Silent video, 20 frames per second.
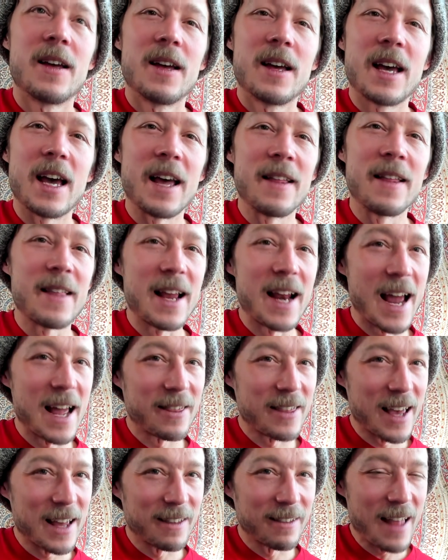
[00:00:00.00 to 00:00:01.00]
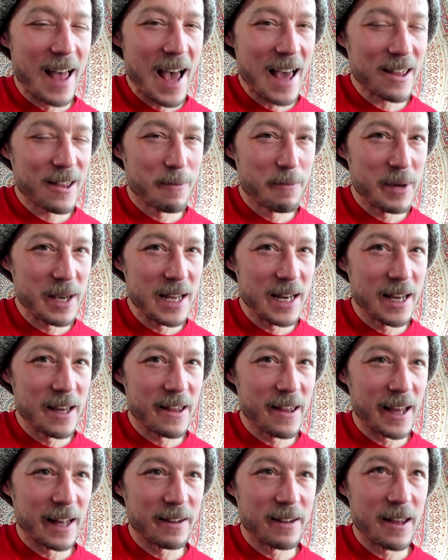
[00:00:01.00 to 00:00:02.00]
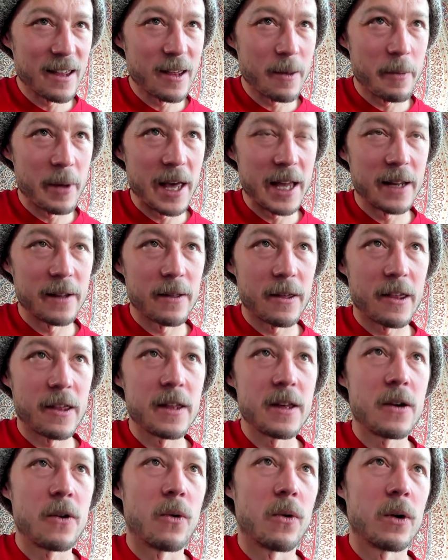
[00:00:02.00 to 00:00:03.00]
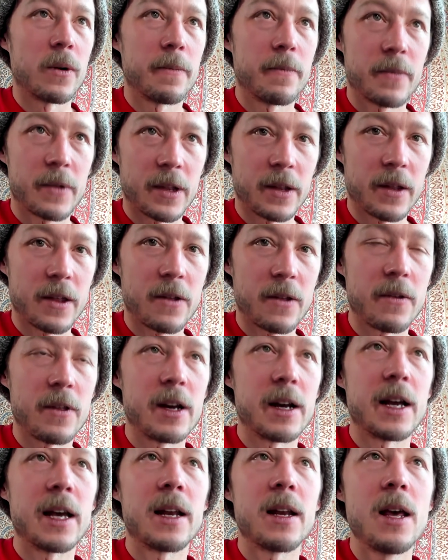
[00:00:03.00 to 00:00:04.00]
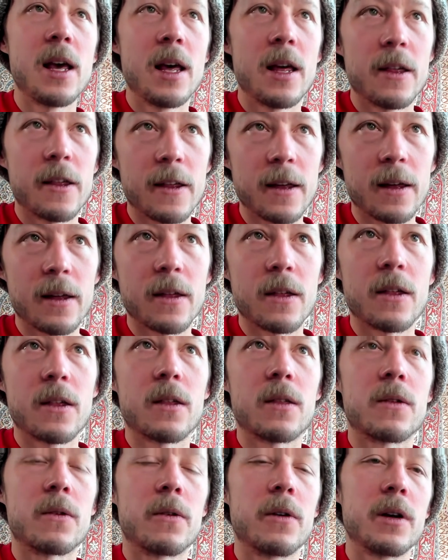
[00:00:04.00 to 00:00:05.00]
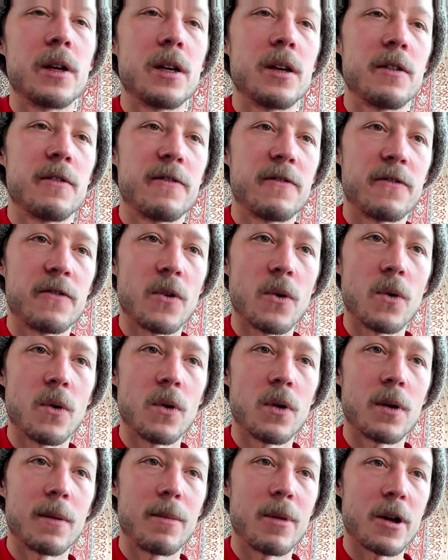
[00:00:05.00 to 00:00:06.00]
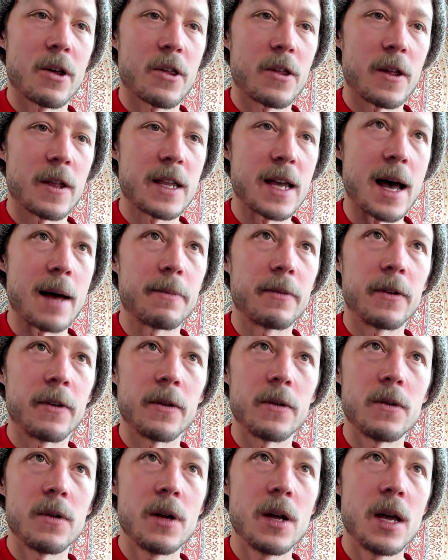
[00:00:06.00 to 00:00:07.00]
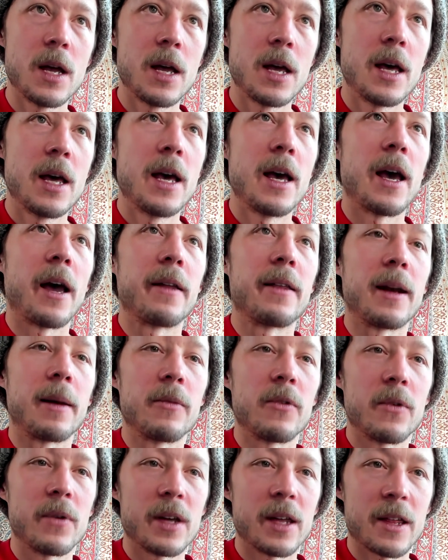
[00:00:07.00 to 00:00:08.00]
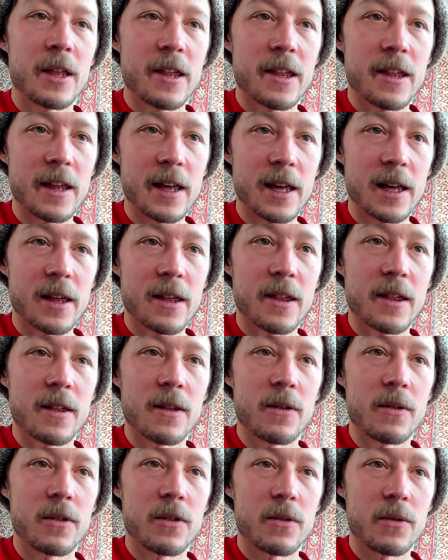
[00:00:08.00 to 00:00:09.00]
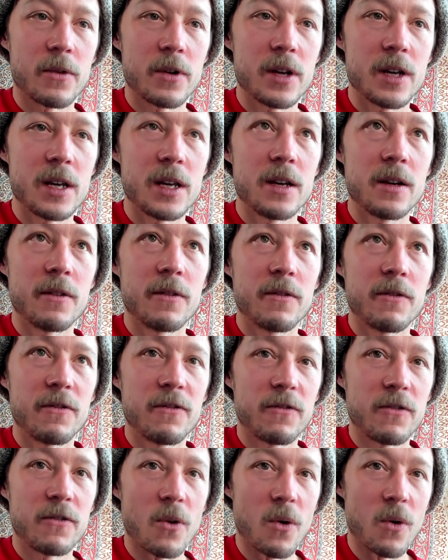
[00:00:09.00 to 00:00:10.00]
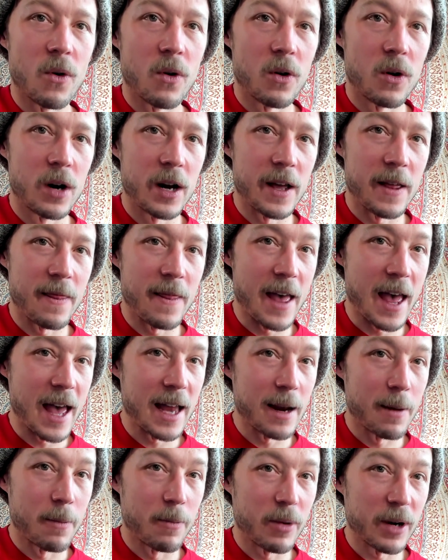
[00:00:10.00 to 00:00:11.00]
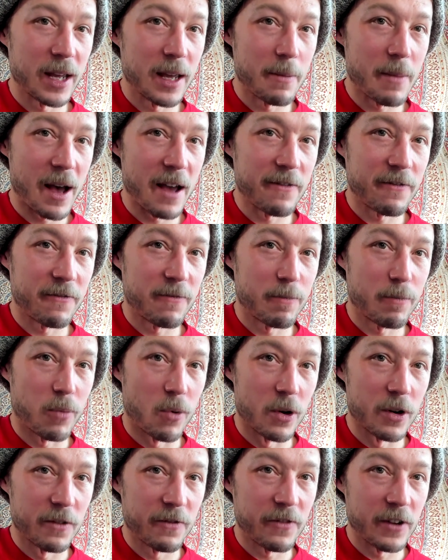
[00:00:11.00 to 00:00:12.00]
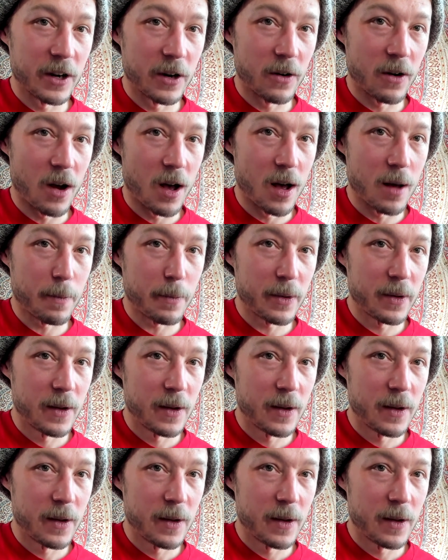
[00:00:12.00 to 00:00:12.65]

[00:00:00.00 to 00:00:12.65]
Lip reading: And then at that last beat, he's anticipating the C chord. So let's do that again. 6, 3, 4, brush the top two. And then I'm doing 6, 3, 4. And then I'm bringing my pointer finger up